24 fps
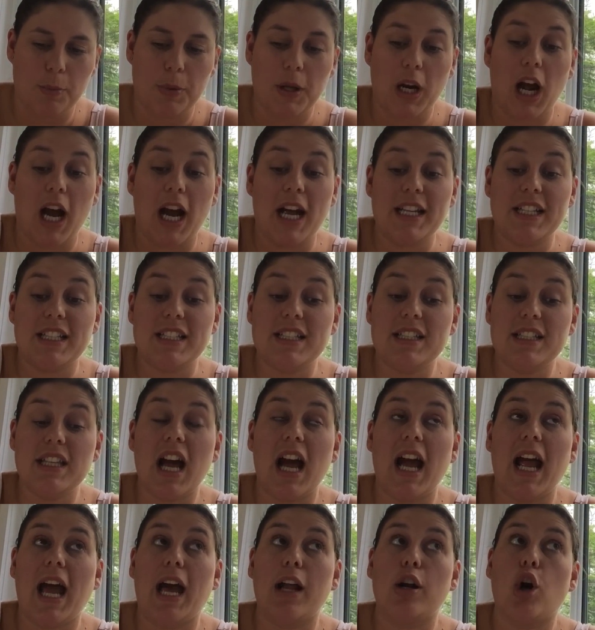but I
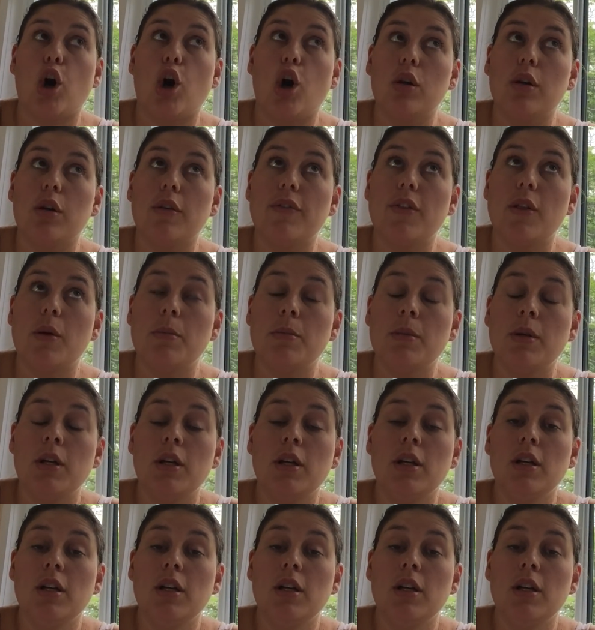had all of them